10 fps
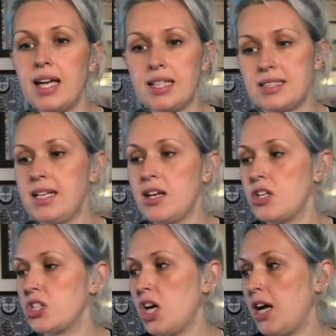It's
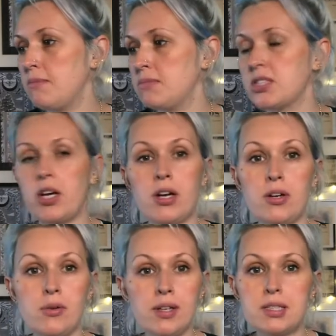lunchtime, so
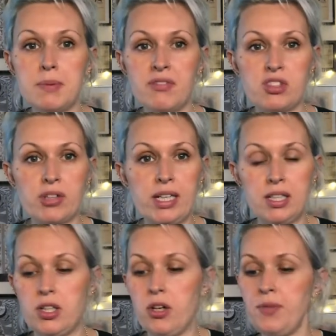it's a bit of a treat,
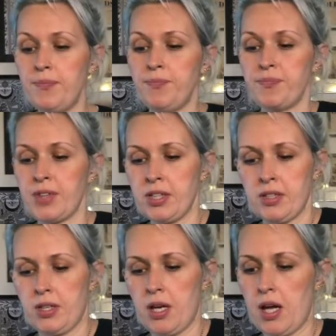you know.
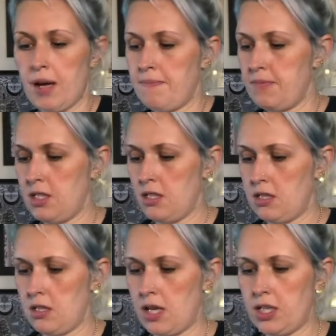
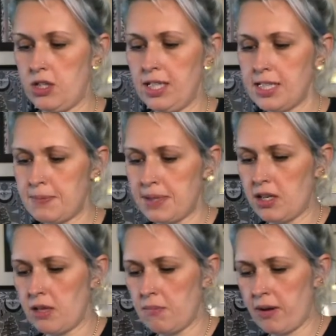And you need to
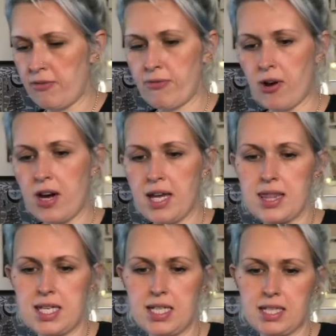begin by frying
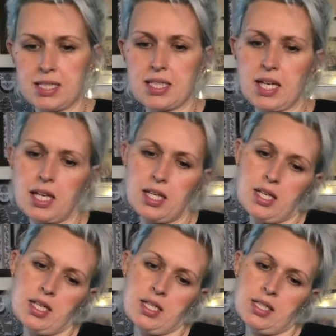these
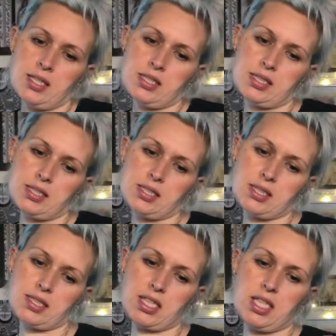
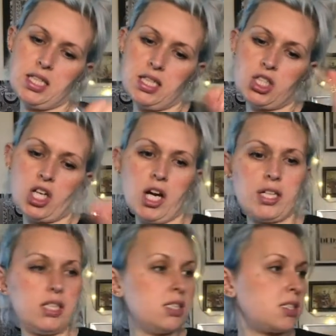sticky
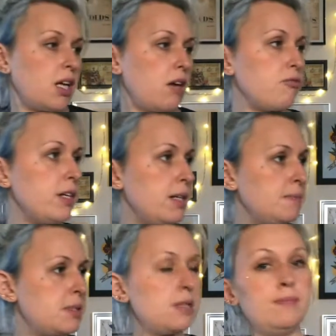Chinese style ribs.